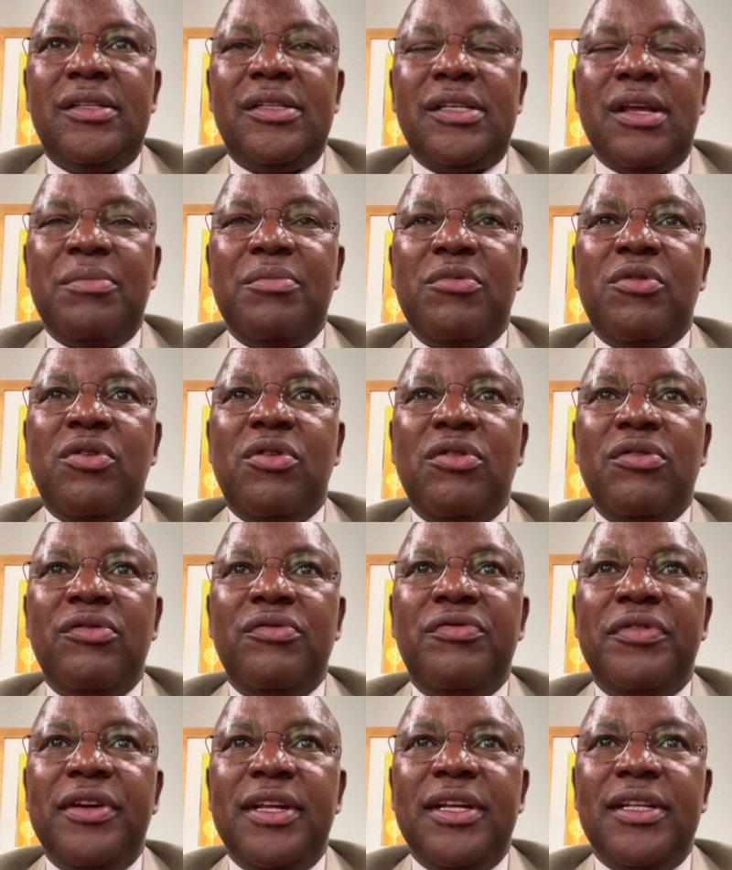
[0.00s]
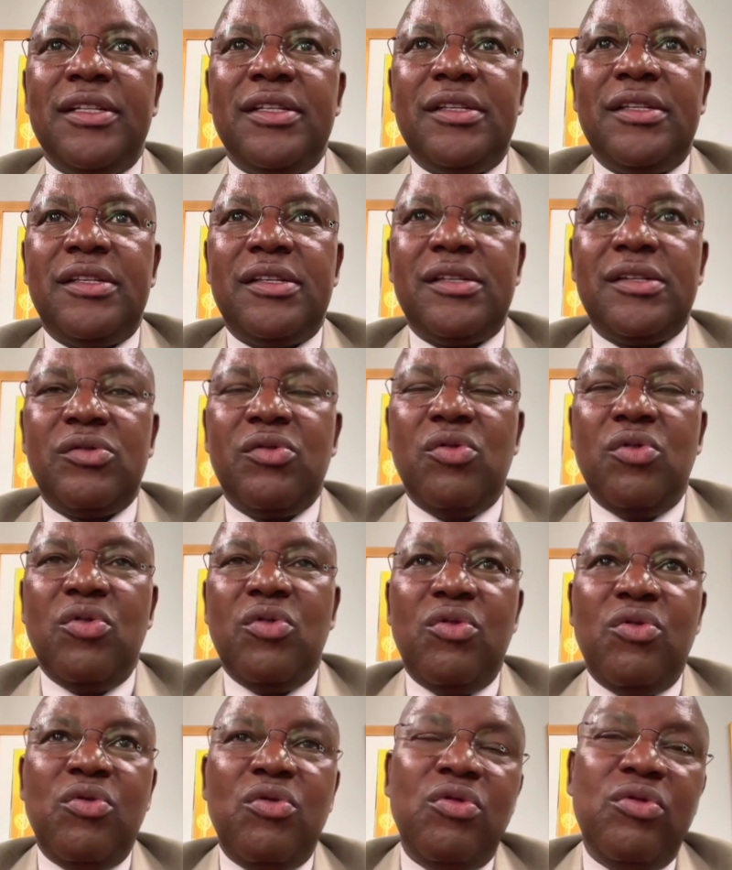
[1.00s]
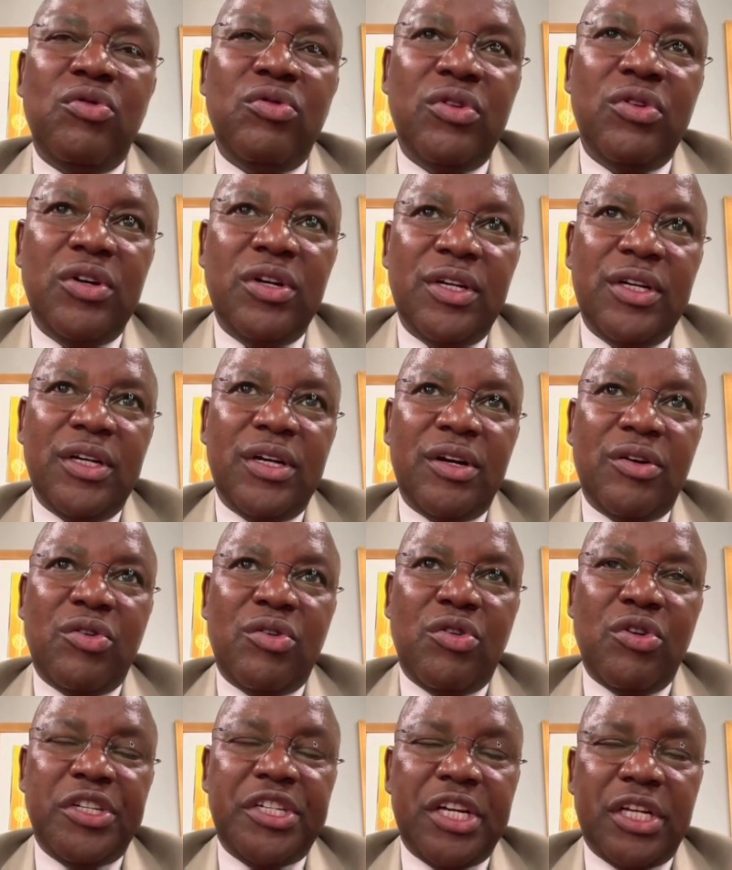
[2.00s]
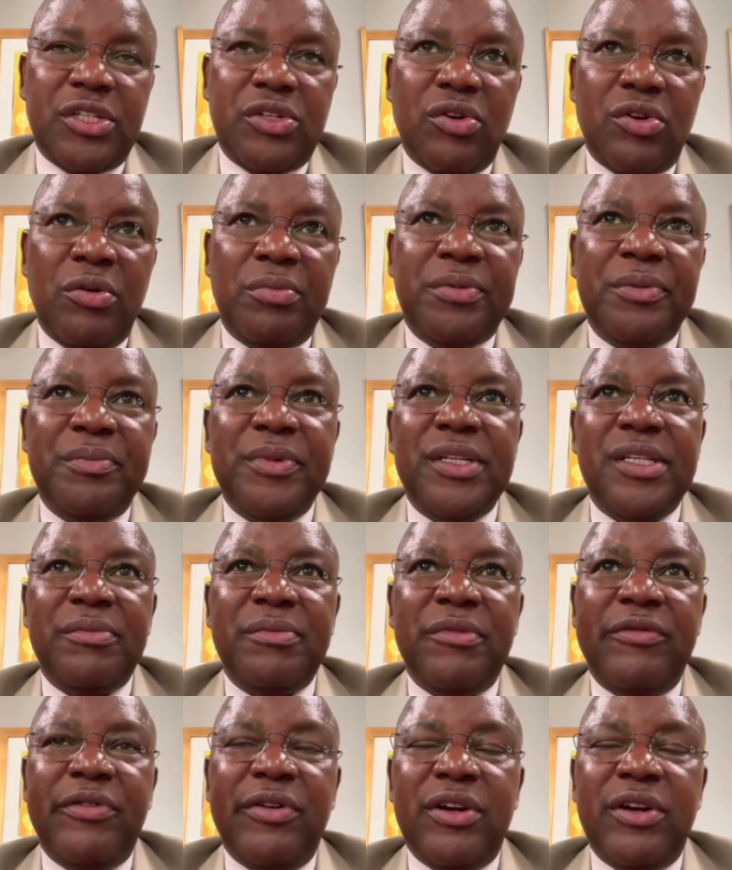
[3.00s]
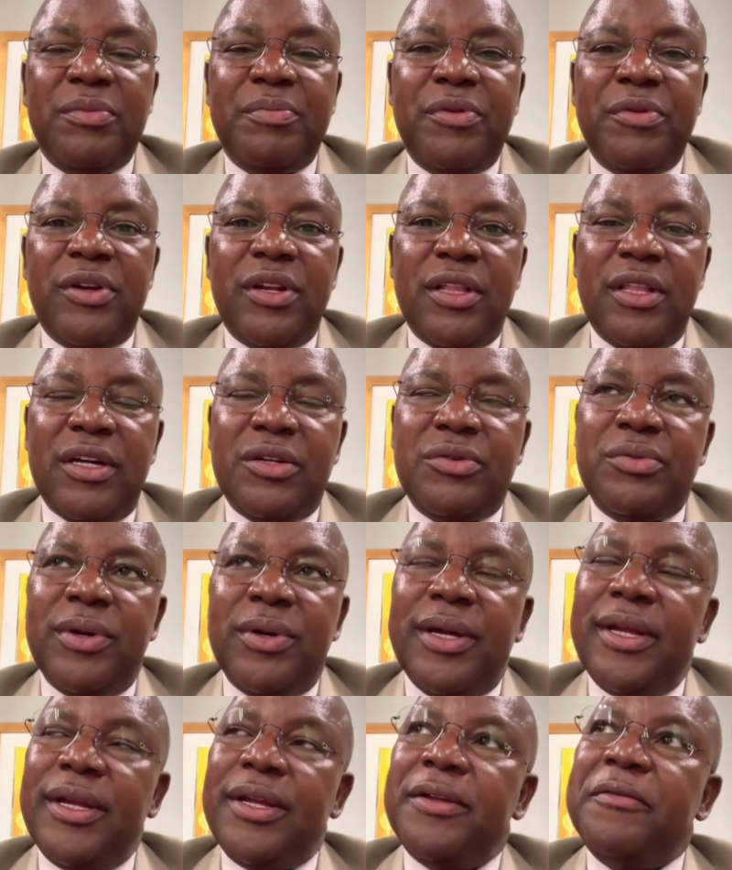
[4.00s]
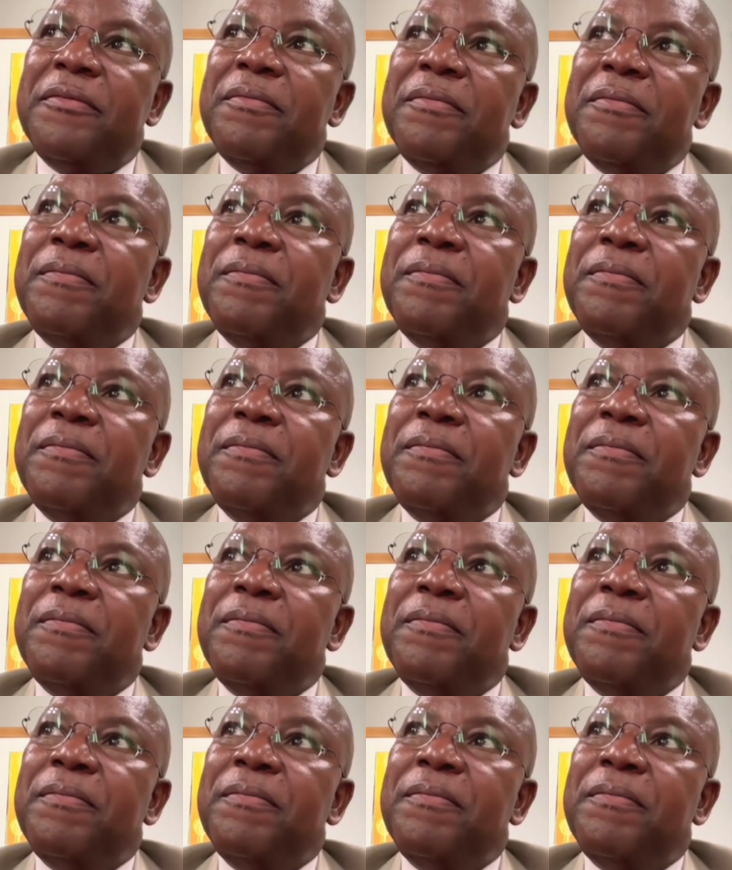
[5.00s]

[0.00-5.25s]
some confidence or cautious optimism, if I were to put it that way,